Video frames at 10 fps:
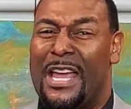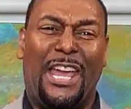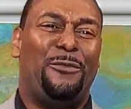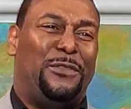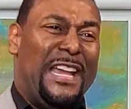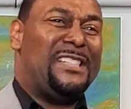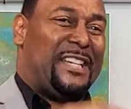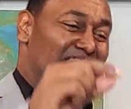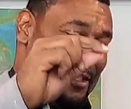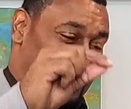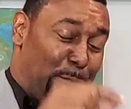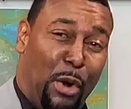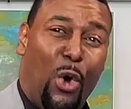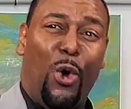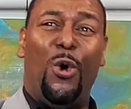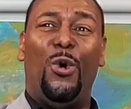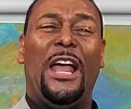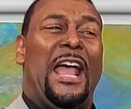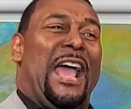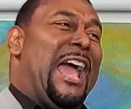If this is the
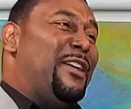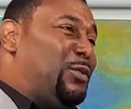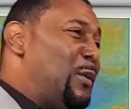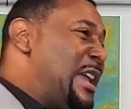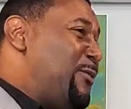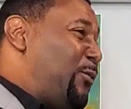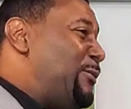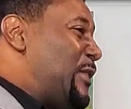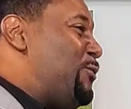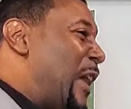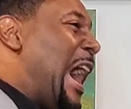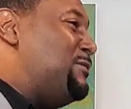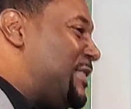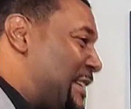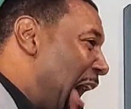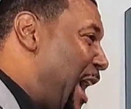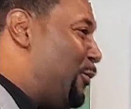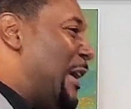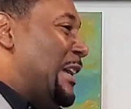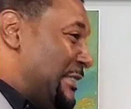pool at 355 South,